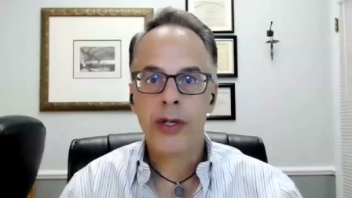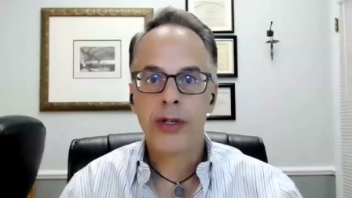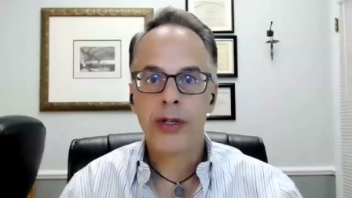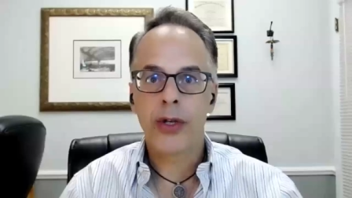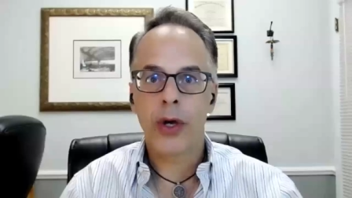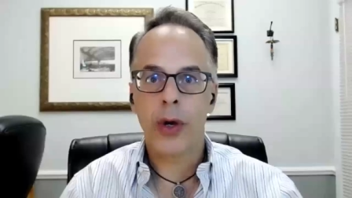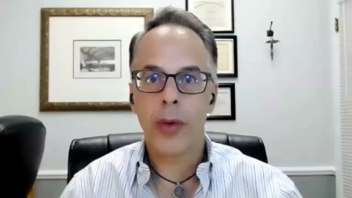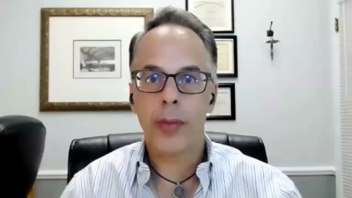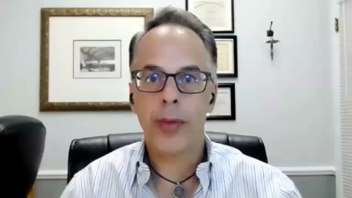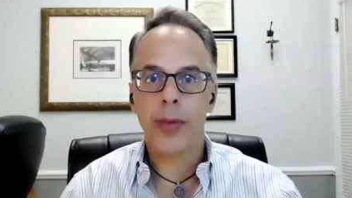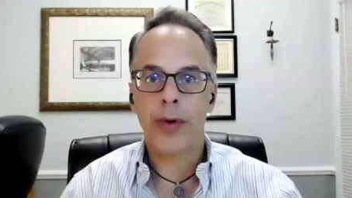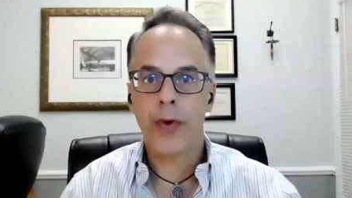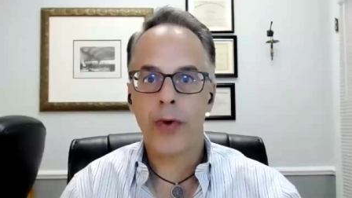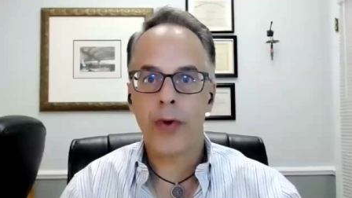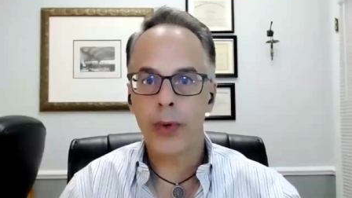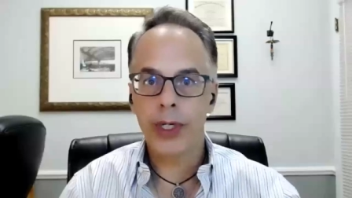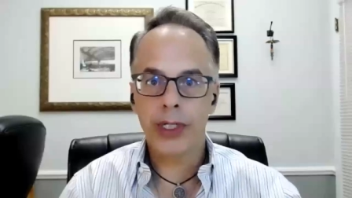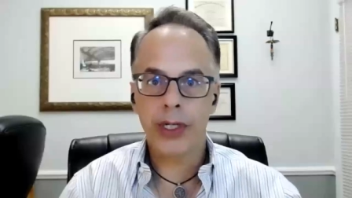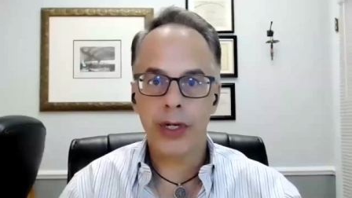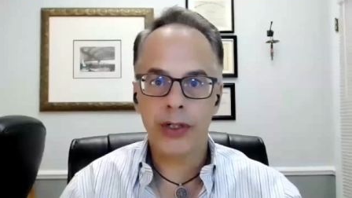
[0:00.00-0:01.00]
So
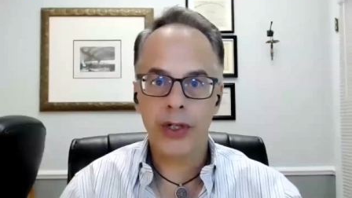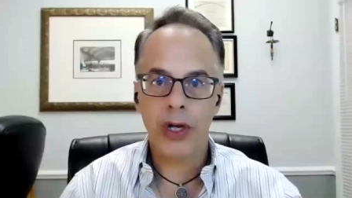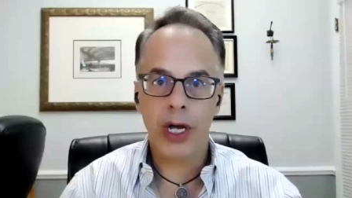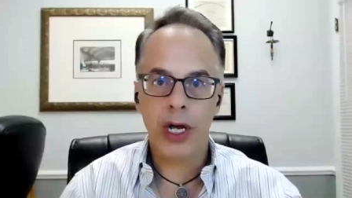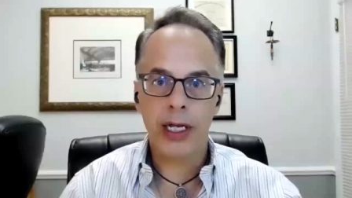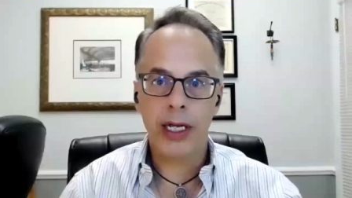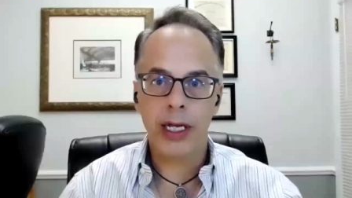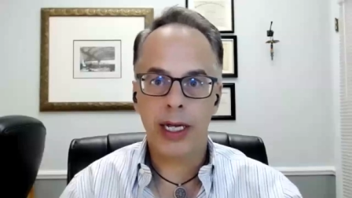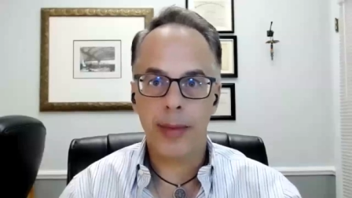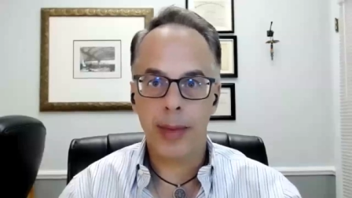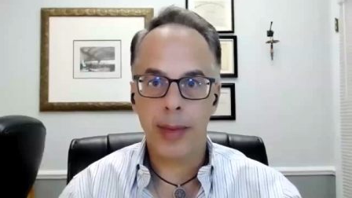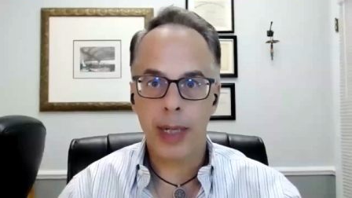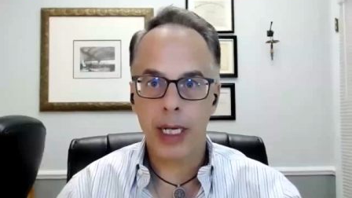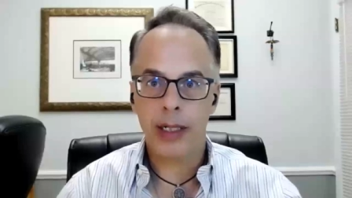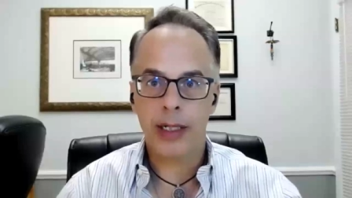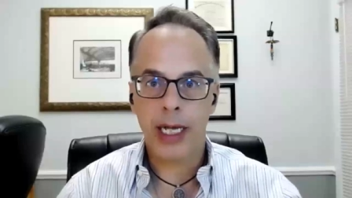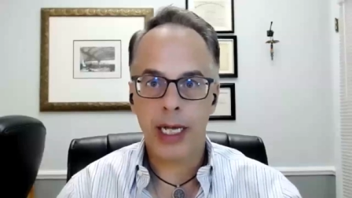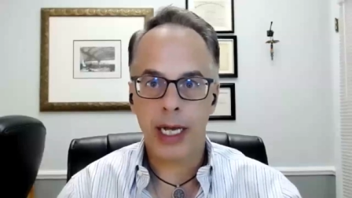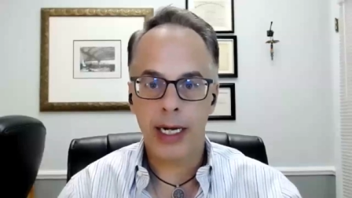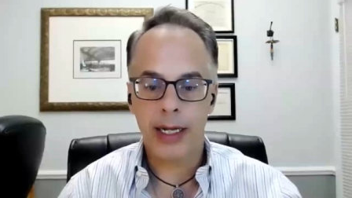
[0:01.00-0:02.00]
before we start talking
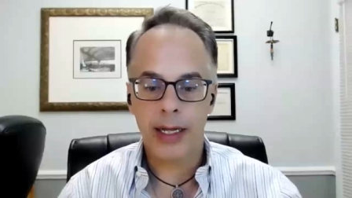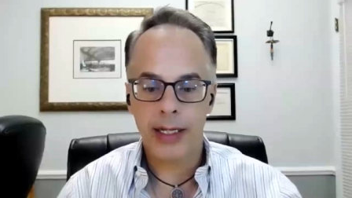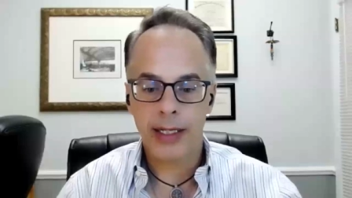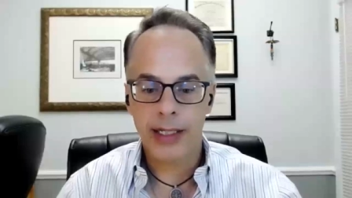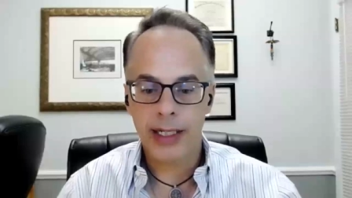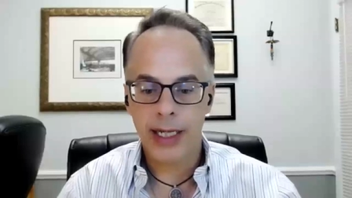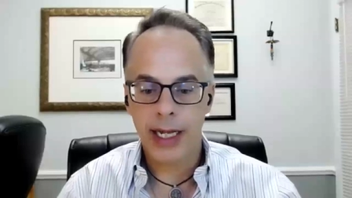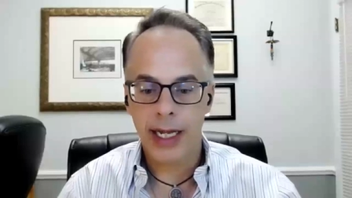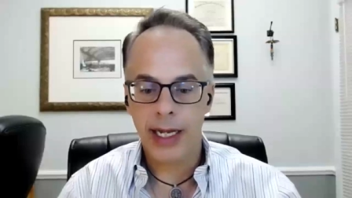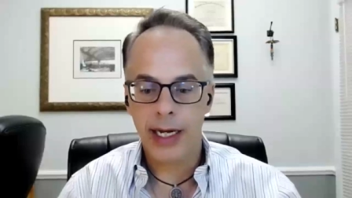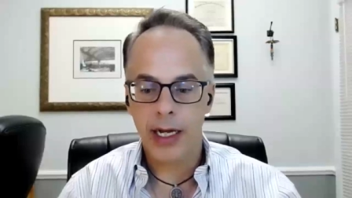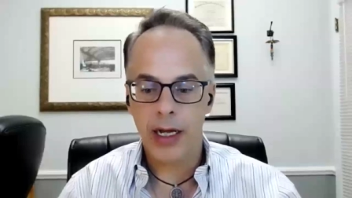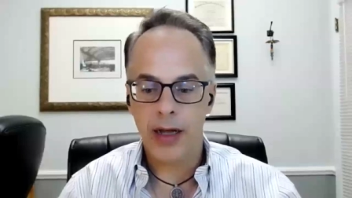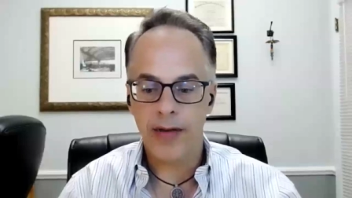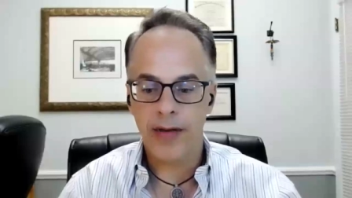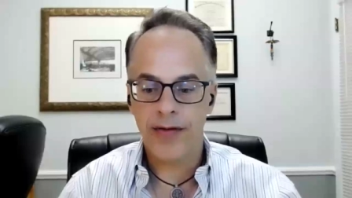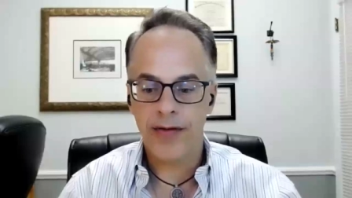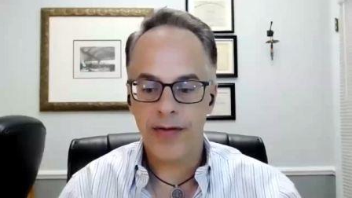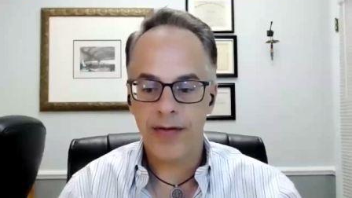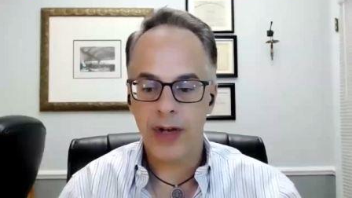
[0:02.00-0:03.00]
about kind of the state
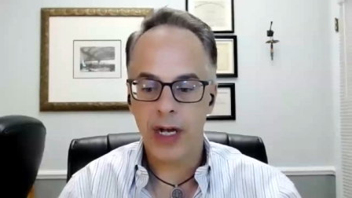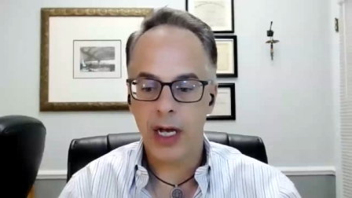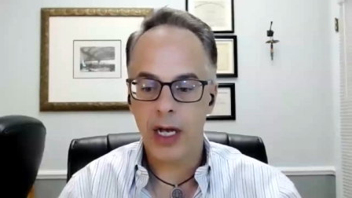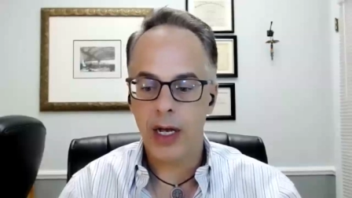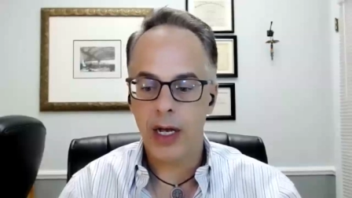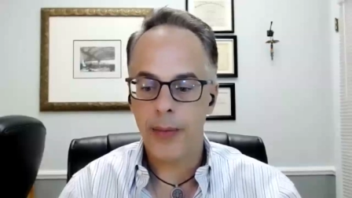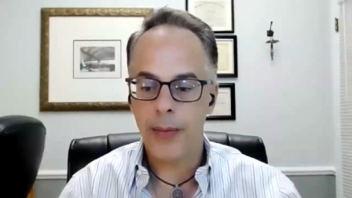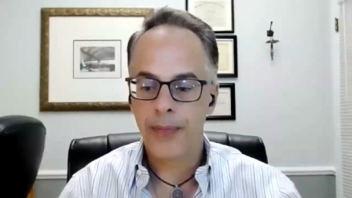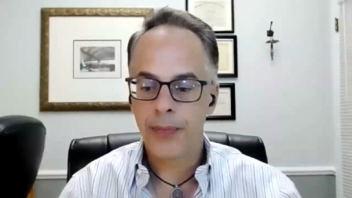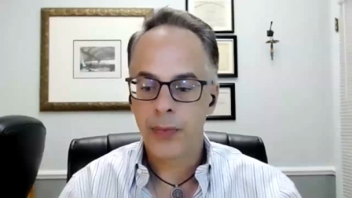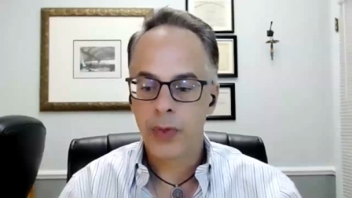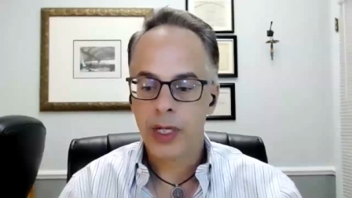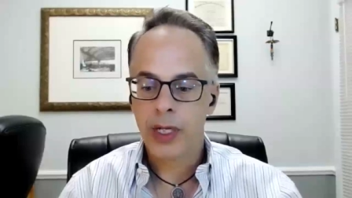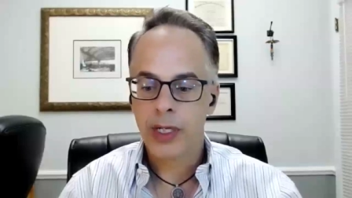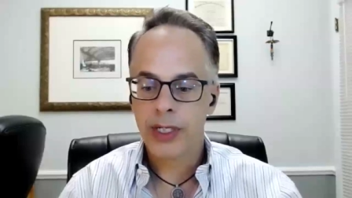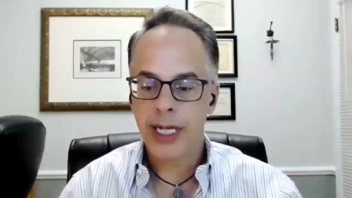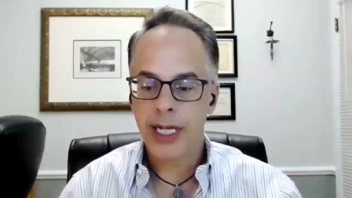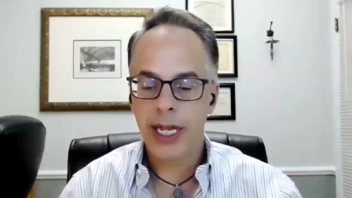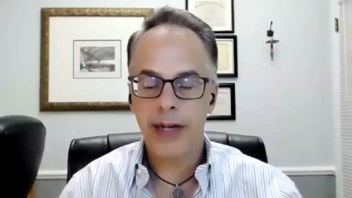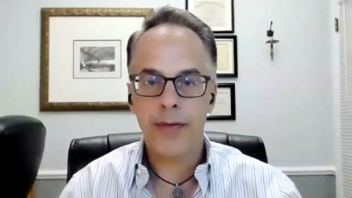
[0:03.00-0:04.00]
of
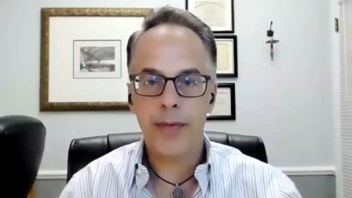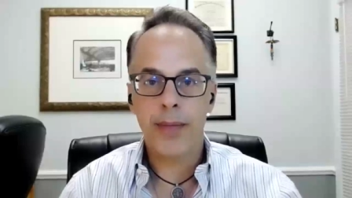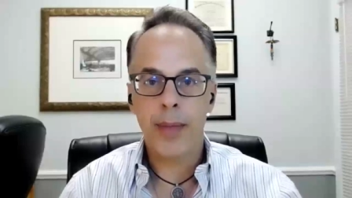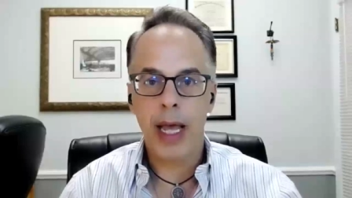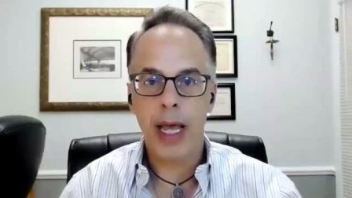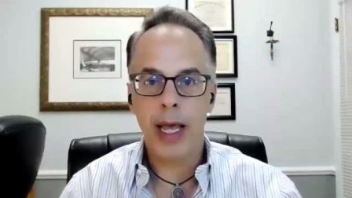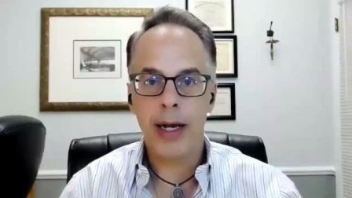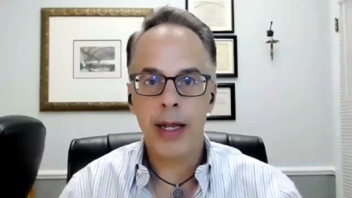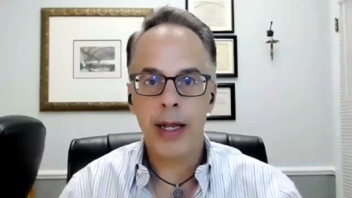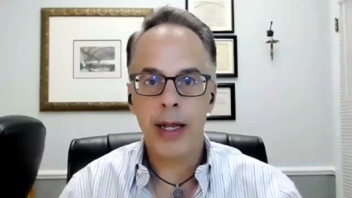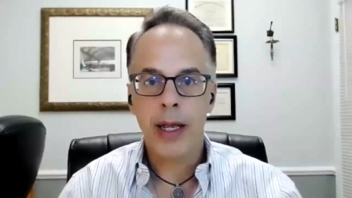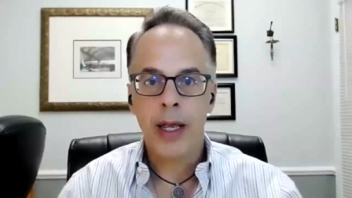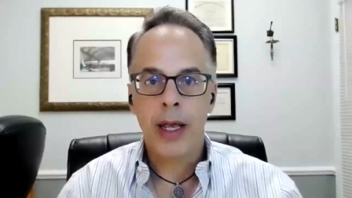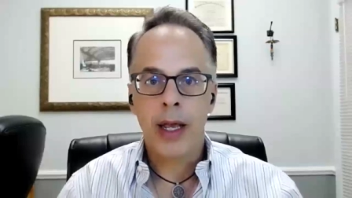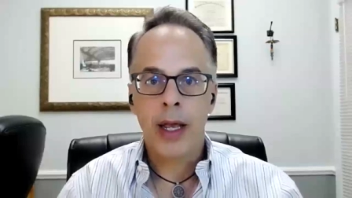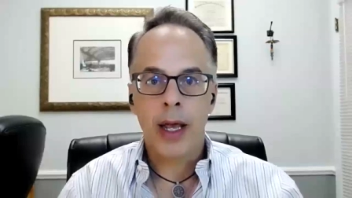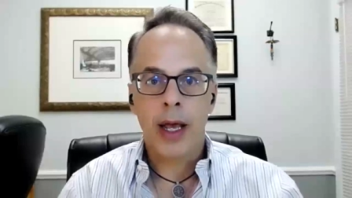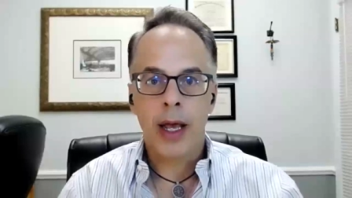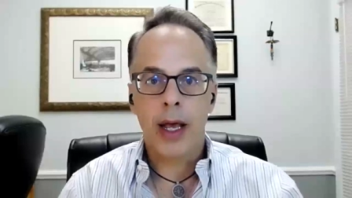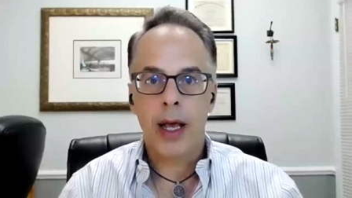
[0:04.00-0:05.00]
men,
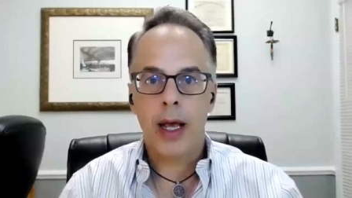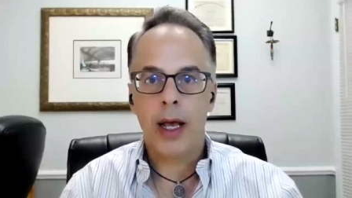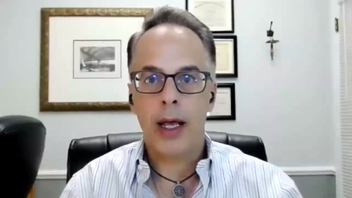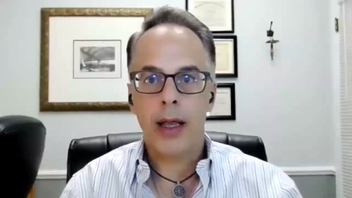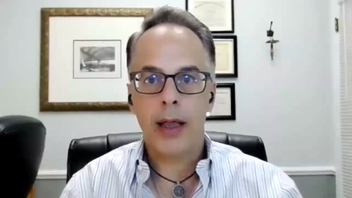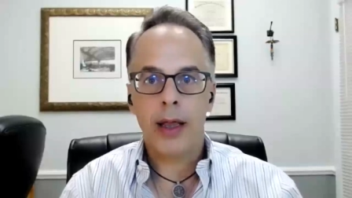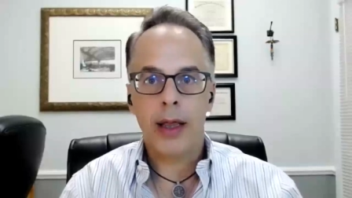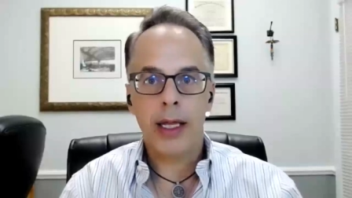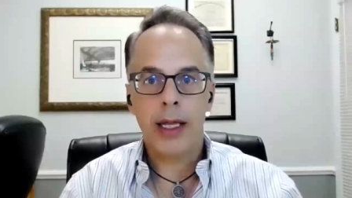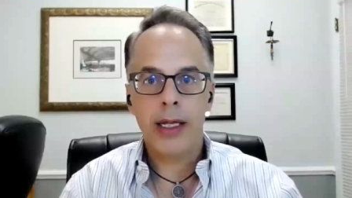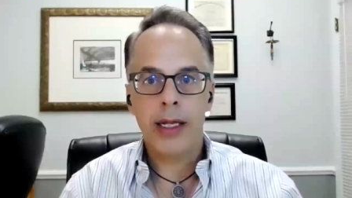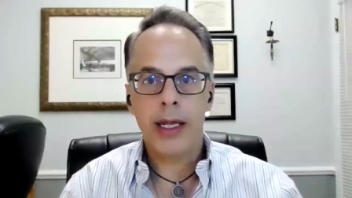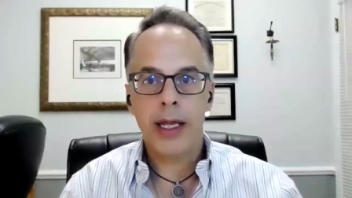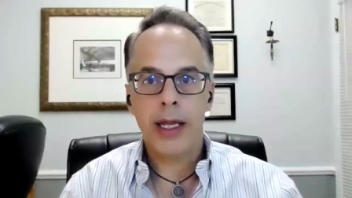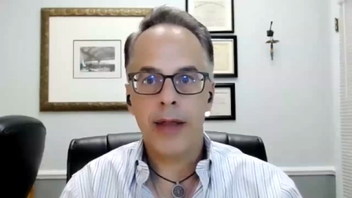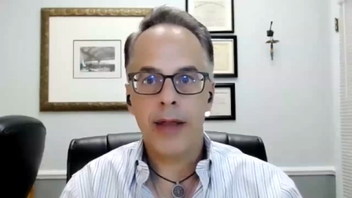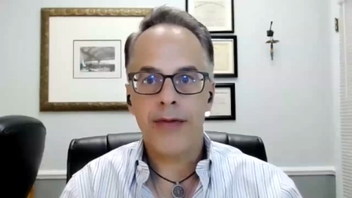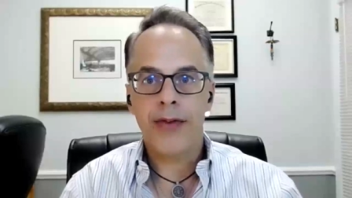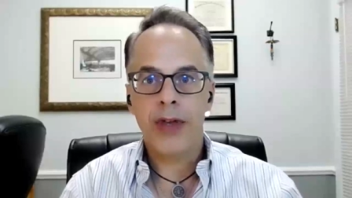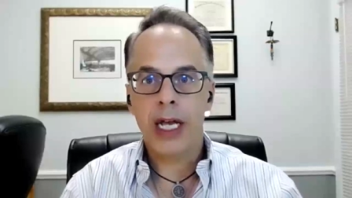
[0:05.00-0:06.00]

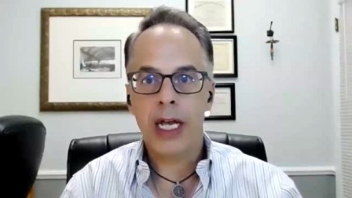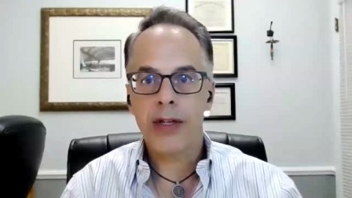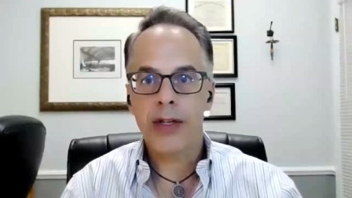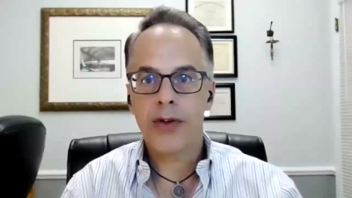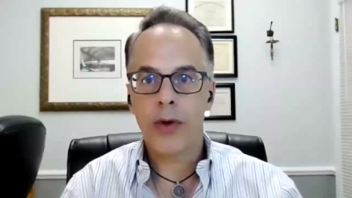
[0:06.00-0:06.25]
if you guys